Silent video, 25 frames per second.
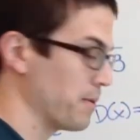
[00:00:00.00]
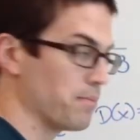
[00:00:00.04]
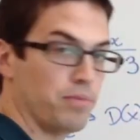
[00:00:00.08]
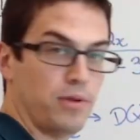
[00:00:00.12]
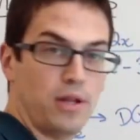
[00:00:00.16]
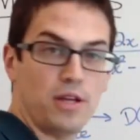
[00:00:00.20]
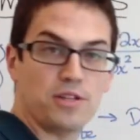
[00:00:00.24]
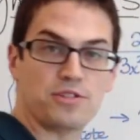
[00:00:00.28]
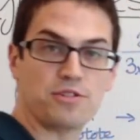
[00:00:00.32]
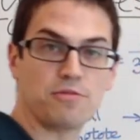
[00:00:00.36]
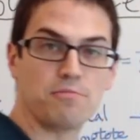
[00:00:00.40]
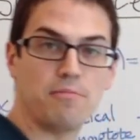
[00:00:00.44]
it
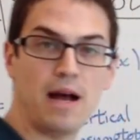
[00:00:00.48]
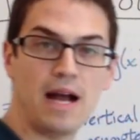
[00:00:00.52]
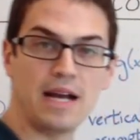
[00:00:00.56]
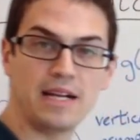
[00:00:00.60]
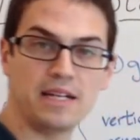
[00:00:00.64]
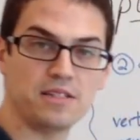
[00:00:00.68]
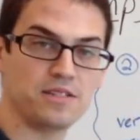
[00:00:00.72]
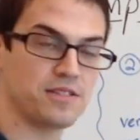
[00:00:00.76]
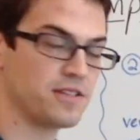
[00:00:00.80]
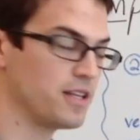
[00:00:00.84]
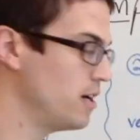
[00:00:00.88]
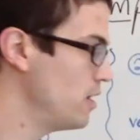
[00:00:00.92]
plus or
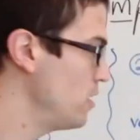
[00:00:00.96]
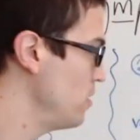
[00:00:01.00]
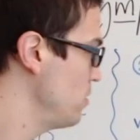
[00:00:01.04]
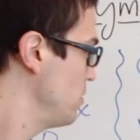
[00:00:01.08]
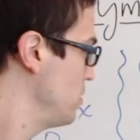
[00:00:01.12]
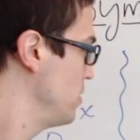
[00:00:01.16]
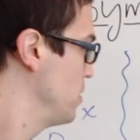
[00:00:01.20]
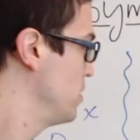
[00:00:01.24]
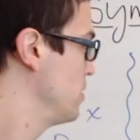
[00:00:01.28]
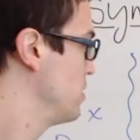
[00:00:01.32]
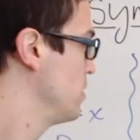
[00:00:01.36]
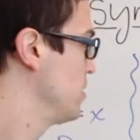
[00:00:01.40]
minus
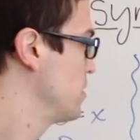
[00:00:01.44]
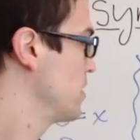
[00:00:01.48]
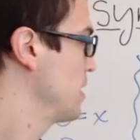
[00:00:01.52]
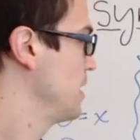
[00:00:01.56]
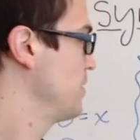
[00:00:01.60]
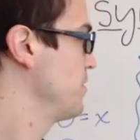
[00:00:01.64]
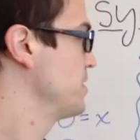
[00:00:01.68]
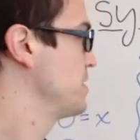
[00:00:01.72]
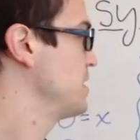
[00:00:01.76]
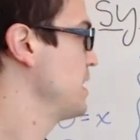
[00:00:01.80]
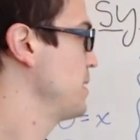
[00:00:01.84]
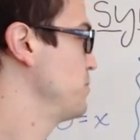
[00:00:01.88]
though.
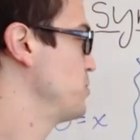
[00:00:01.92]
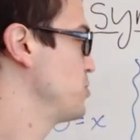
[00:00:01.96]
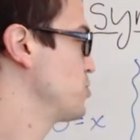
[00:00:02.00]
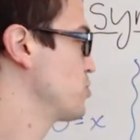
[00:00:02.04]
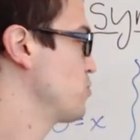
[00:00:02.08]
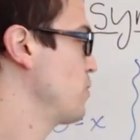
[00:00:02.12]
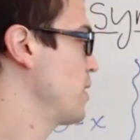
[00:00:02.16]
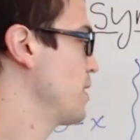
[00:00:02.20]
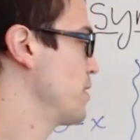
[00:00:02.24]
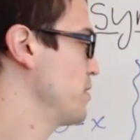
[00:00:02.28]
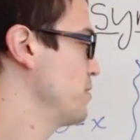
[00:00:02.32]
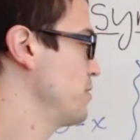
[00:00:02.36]
Every time you
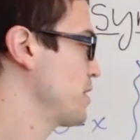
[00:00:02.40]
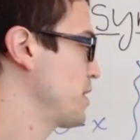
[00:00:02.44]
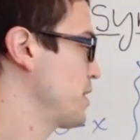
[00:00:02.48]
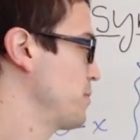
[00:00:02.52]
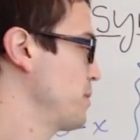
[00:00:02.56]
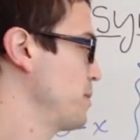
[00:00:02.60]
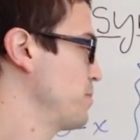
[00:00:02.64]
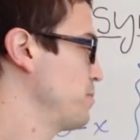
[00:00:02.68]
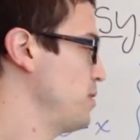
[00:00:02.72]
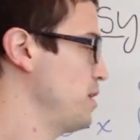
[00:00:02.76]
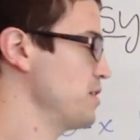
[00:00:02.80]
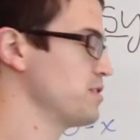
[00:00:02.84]
square root, it can
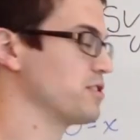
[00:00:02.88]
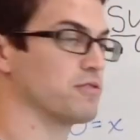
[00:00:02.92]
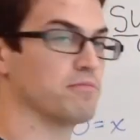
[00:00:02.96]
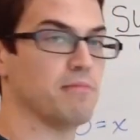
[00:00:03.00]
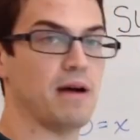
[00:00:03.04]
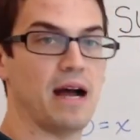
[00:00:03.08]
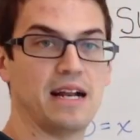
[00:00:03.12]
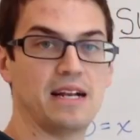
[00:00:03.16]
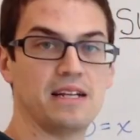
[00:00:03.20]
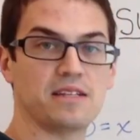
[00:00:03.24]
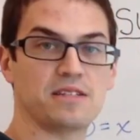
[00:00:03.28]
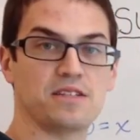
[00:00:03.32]
be plus or
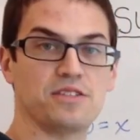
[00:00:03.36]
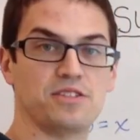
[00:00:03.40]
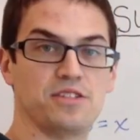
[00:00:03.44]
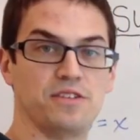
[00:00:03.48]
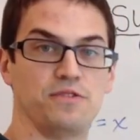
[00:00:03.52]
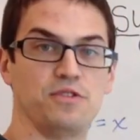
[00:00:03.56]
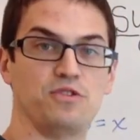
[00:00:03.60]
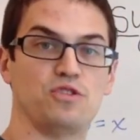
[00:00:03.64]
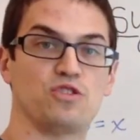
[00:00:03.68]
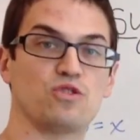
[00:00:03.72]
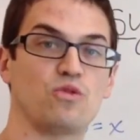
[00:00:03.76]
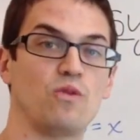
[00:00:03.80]
minus, because if
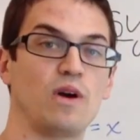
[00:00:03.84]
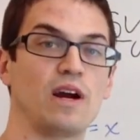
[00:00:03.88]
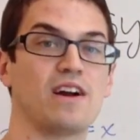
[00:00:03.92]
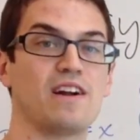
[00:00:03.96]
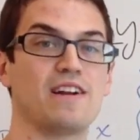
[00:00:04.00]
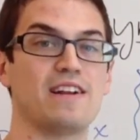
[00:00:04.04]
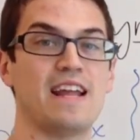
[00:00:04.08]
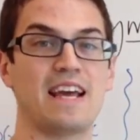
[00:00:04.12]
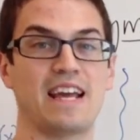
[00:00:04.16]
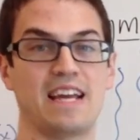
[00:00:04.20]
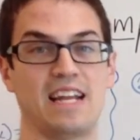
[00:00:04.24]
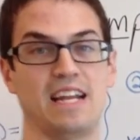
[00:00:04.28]
you square
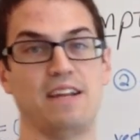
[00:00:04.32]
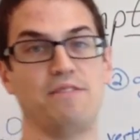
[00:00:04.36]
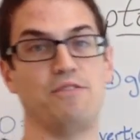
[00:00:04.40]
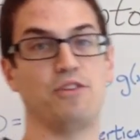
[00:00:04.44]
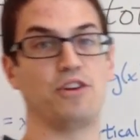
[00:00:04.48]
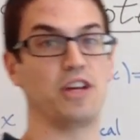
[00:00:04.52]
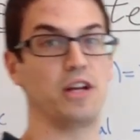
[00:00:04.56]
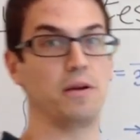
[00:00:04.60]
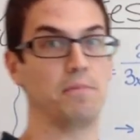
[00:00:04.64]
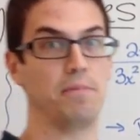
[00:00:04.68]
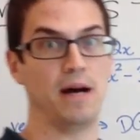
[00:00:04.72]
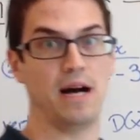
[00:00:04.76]
a negative, you
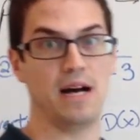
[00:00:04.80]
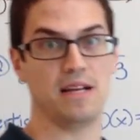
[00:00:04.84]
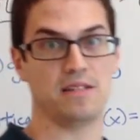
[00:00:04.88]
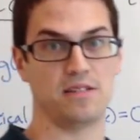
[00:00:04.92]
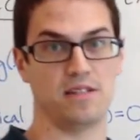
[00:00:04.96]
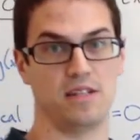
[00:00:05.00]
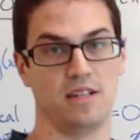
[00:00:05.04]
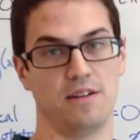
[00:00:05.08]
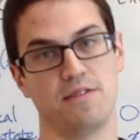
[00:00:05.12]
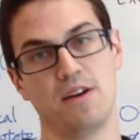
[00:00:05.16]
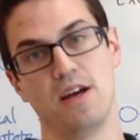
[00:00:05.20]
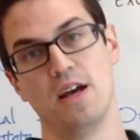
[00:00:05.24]
get a positive.